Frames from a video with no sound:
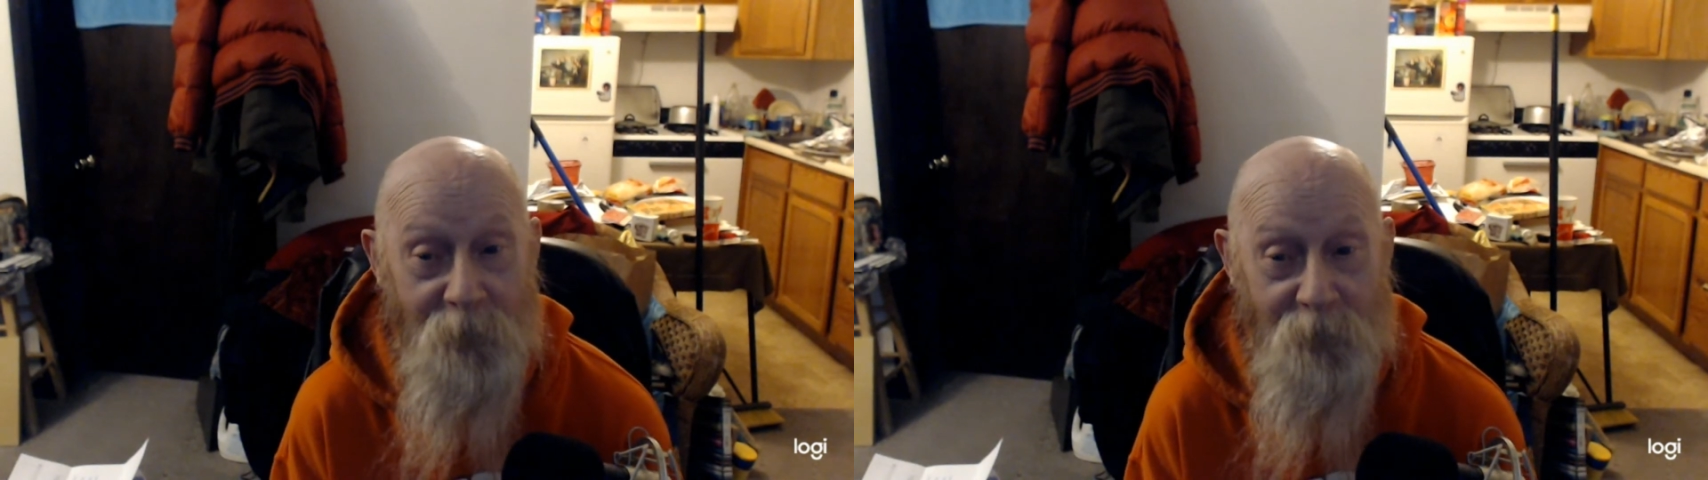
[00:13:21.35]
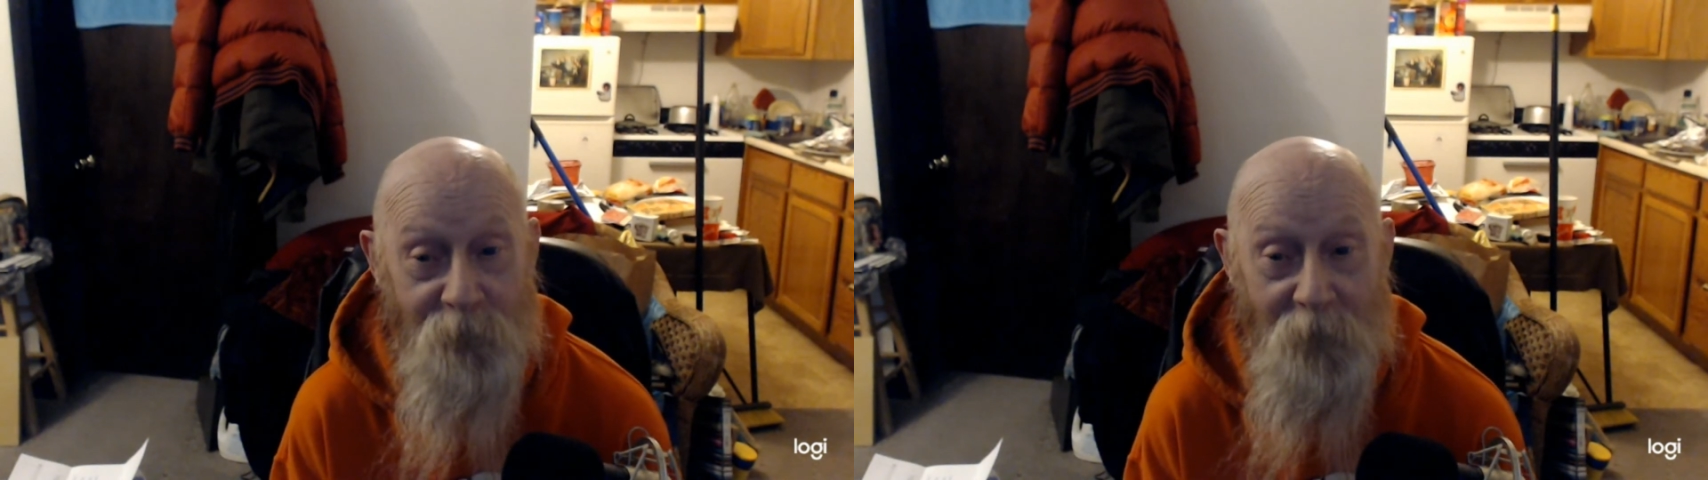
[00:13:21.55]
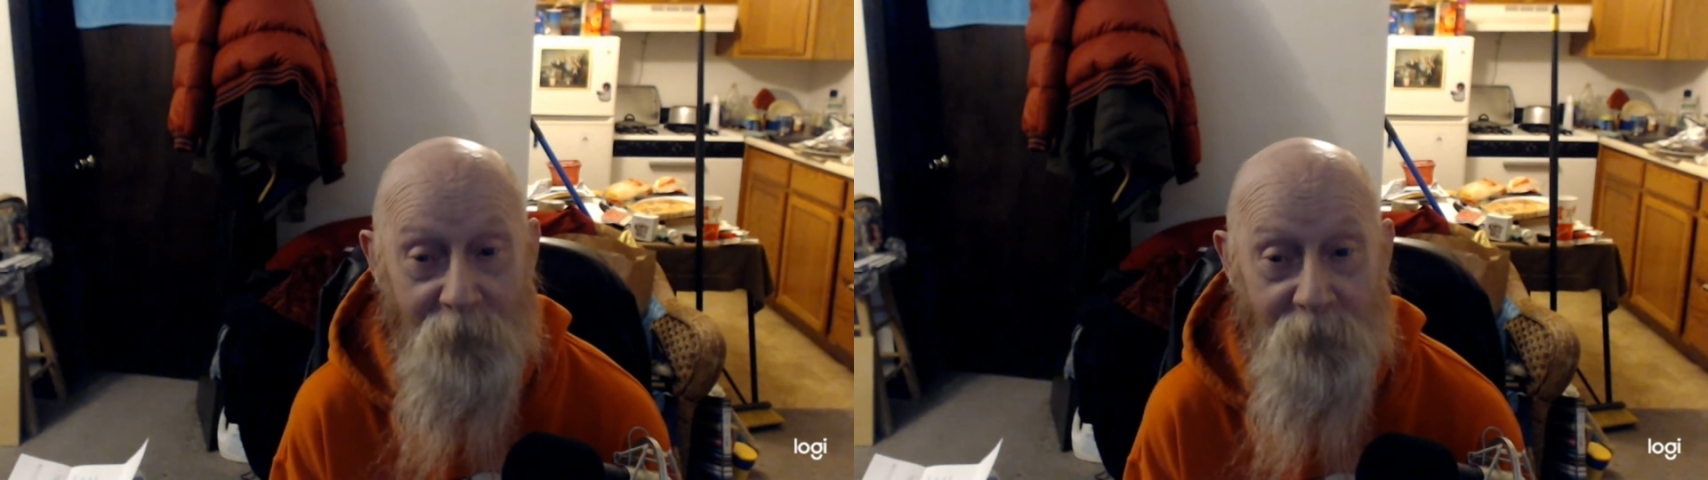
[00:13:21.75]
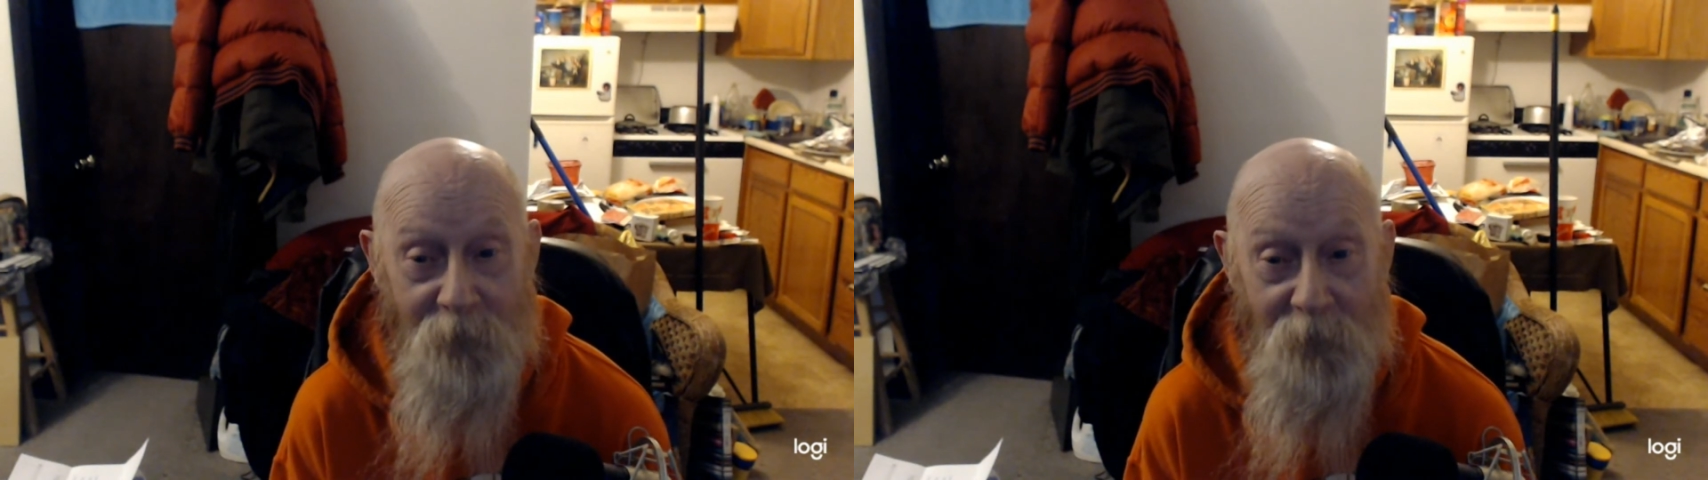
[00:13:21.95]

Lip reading: state.